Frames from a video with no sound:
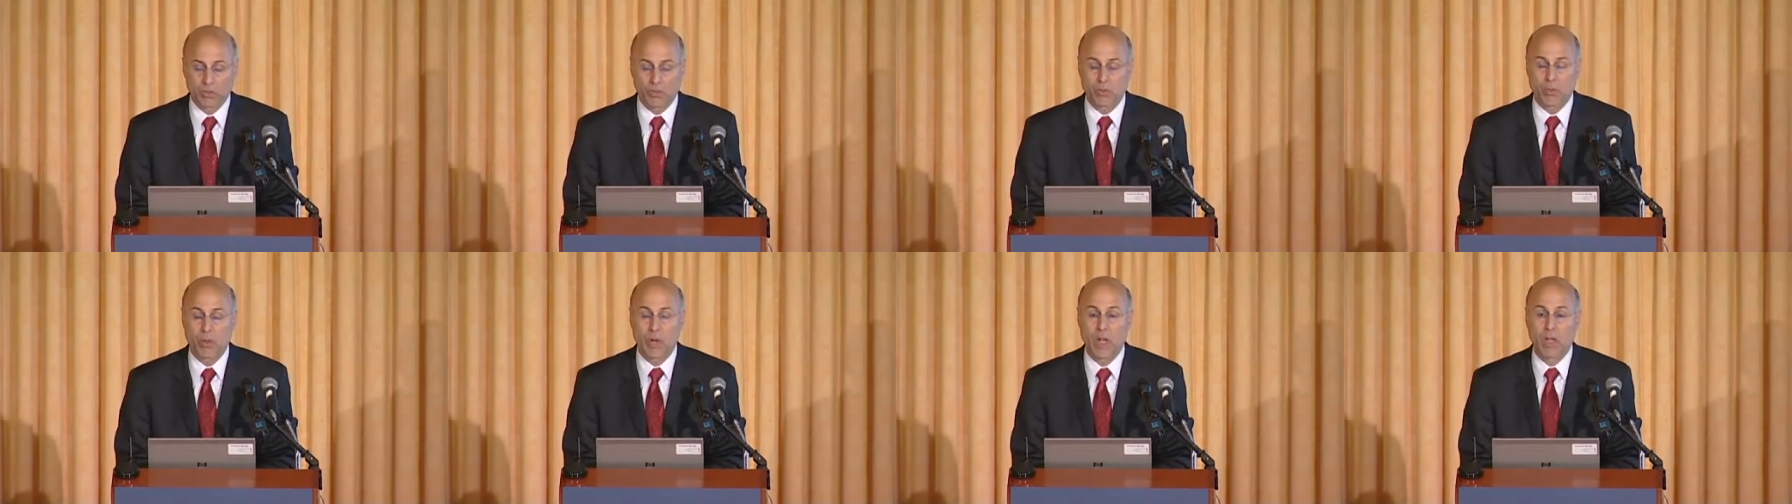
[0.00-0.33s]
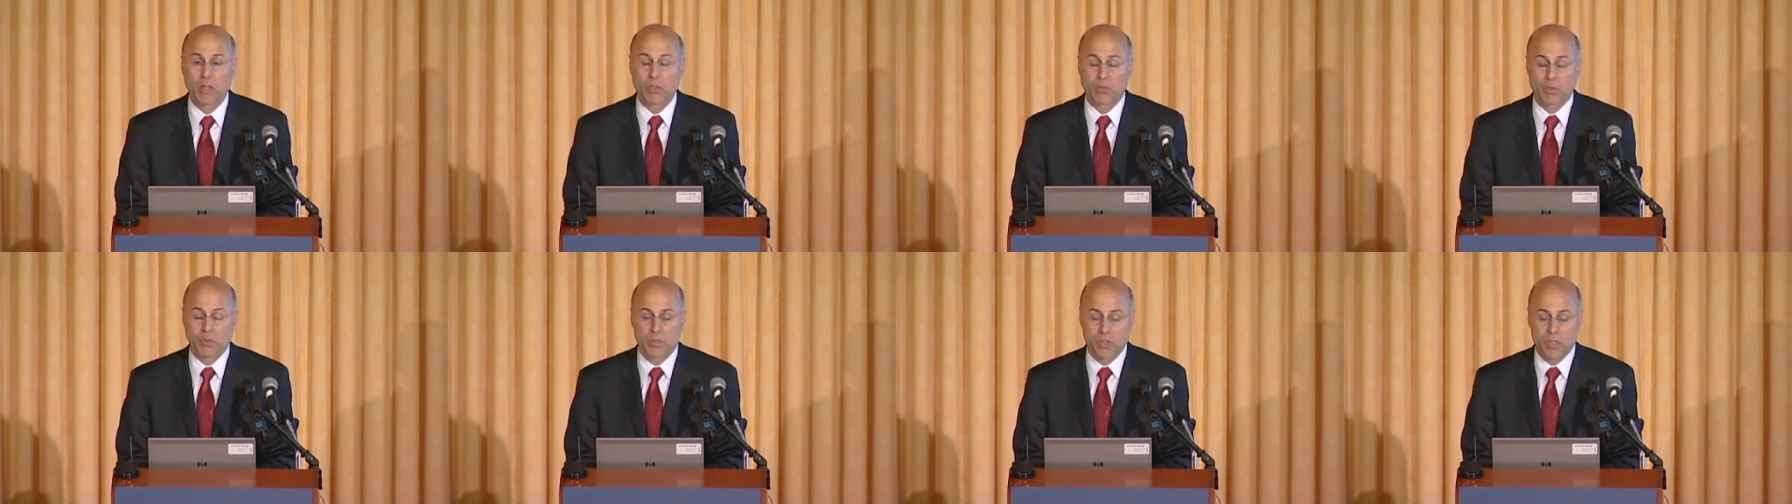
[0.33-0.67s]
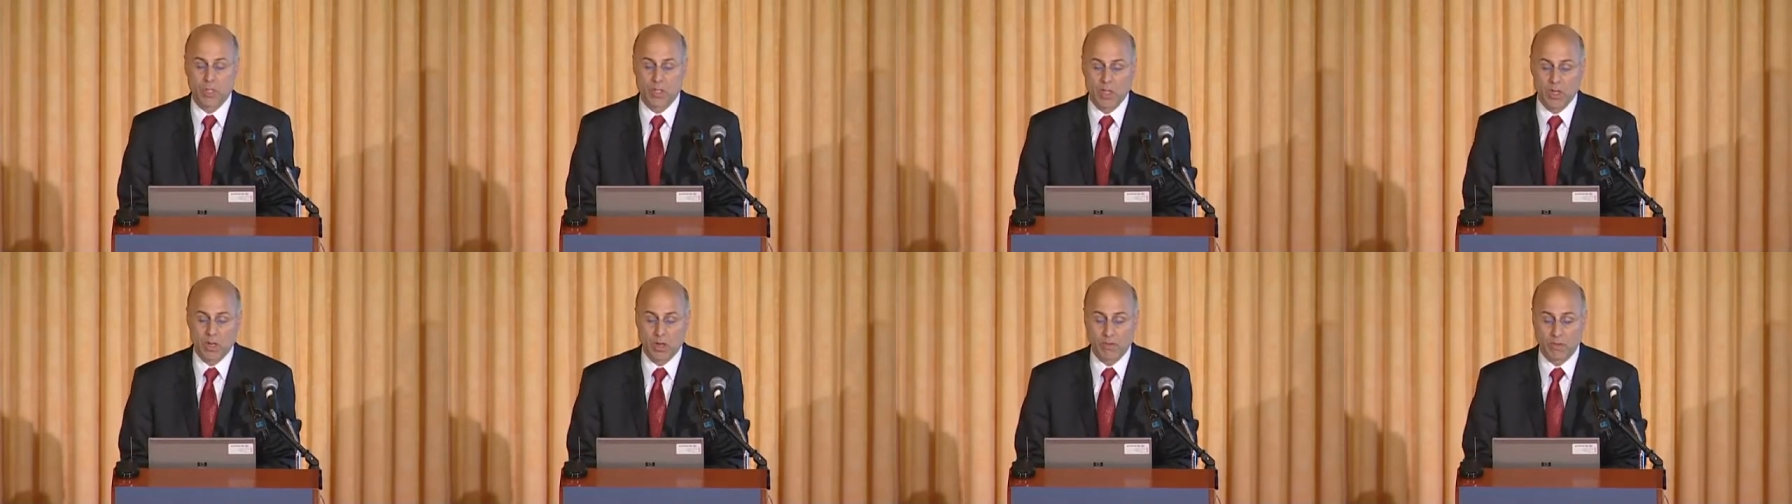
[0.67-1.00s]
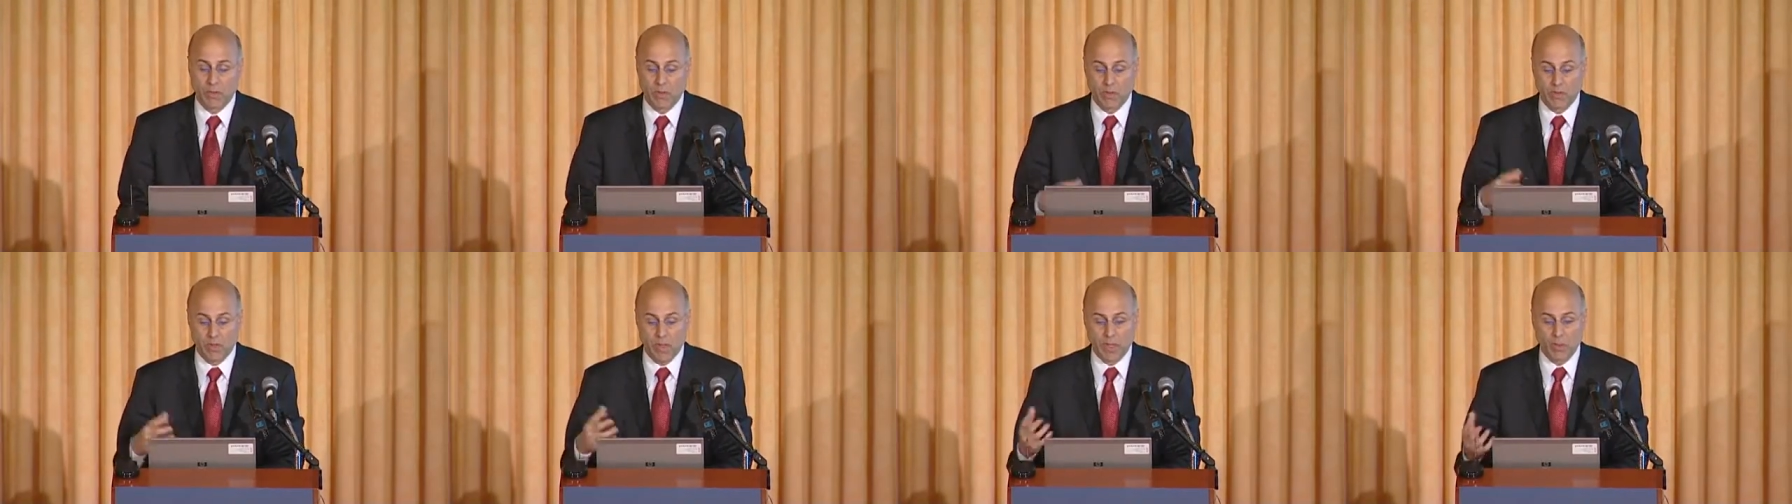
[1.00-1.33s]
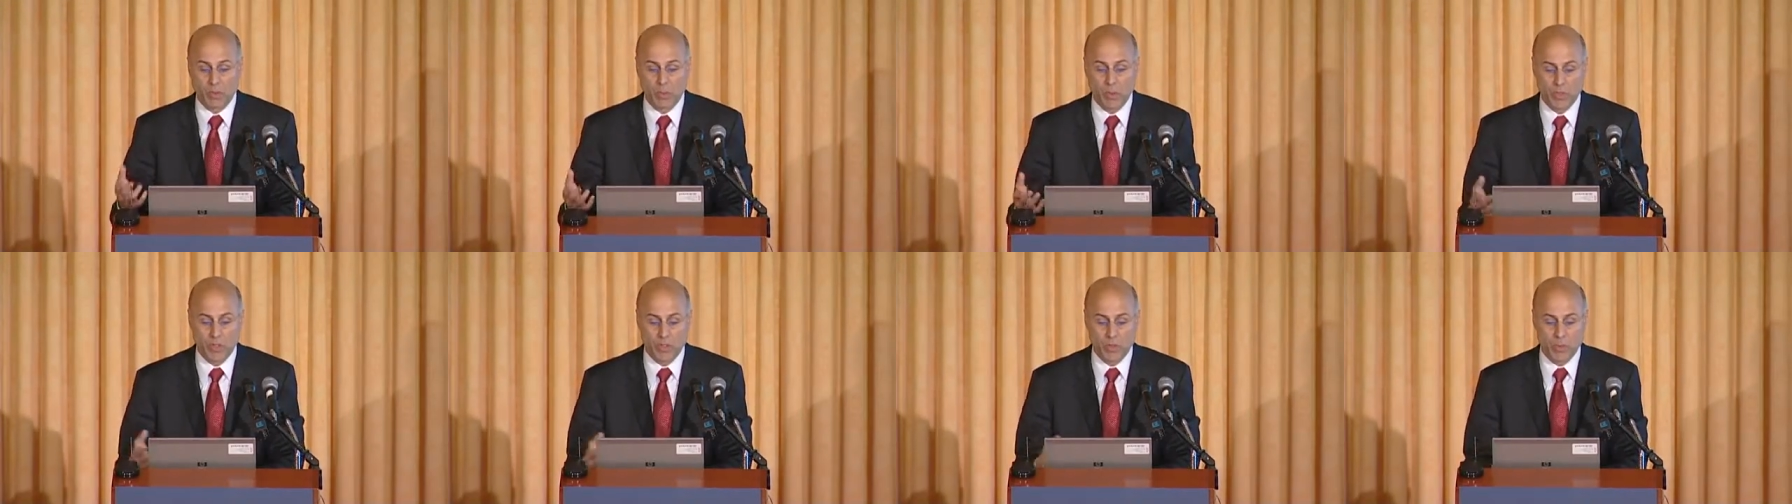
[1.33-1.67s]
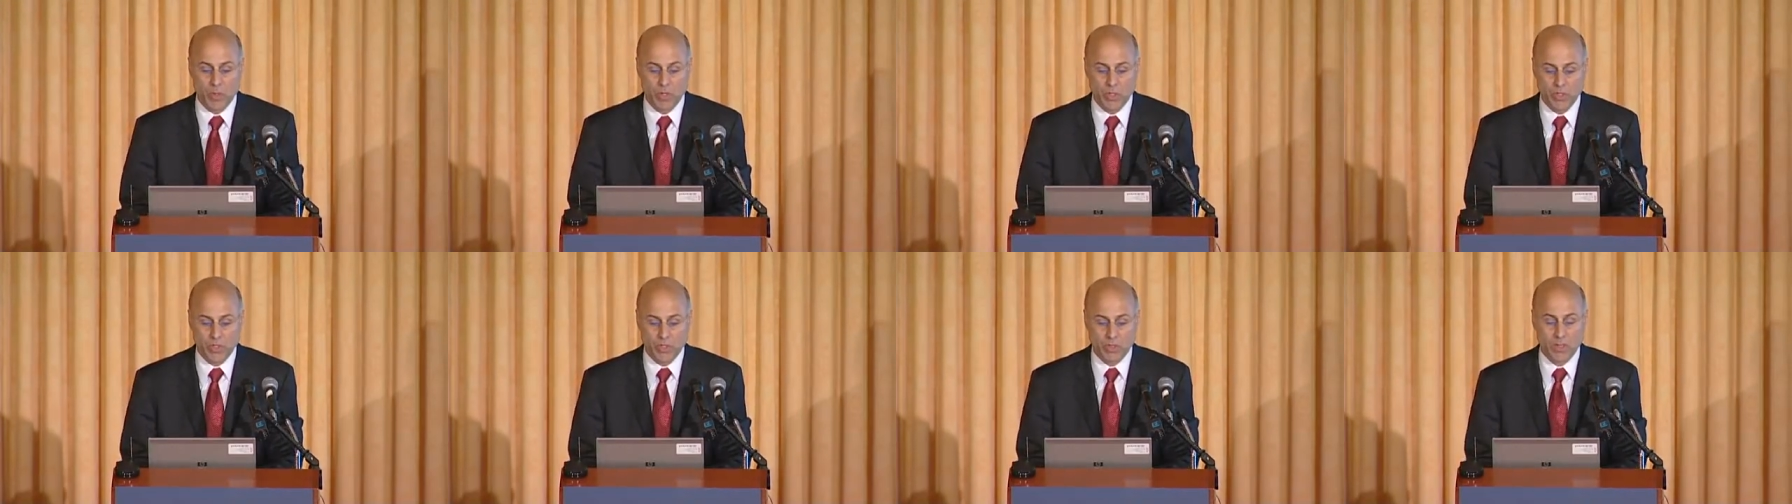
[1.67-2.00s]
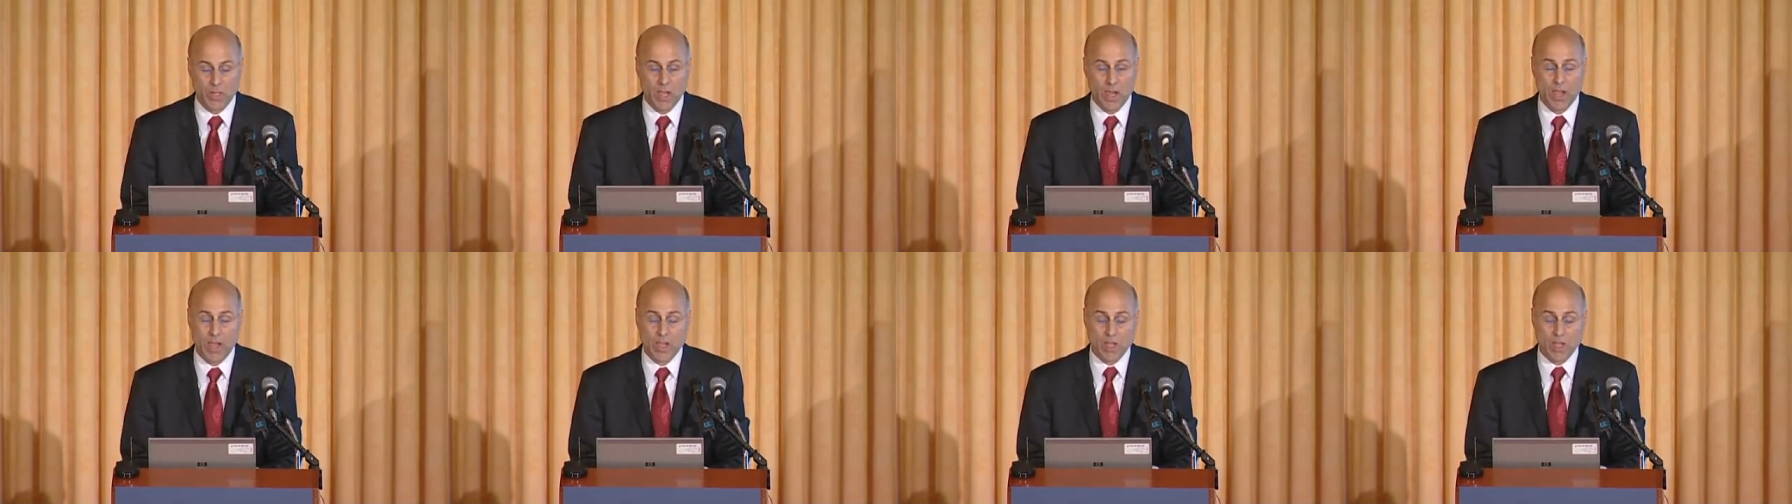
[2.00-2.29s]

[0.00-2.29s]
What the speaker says: trials for CER and the then what question,